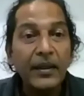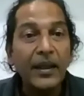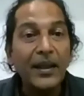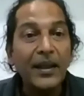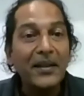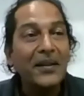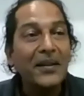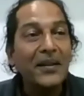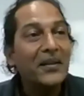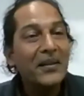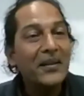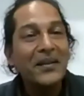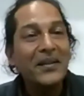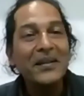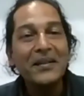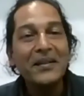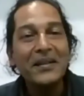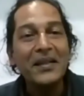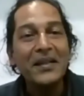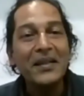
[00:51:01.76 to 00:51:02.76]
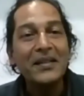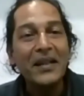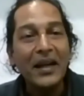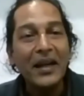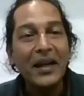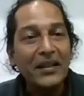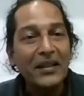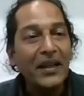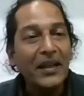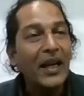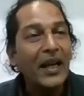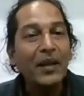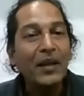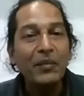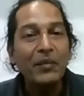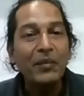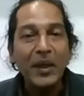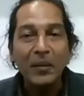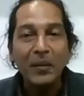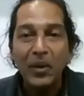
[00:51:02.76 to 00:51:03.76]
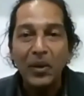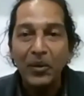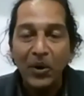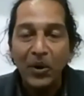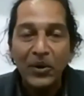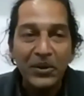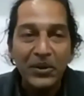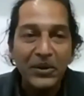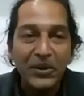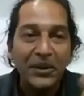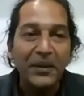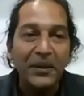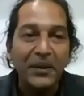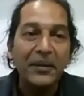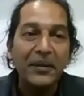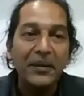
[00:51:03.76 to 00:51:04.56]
They start telling me about oxygen.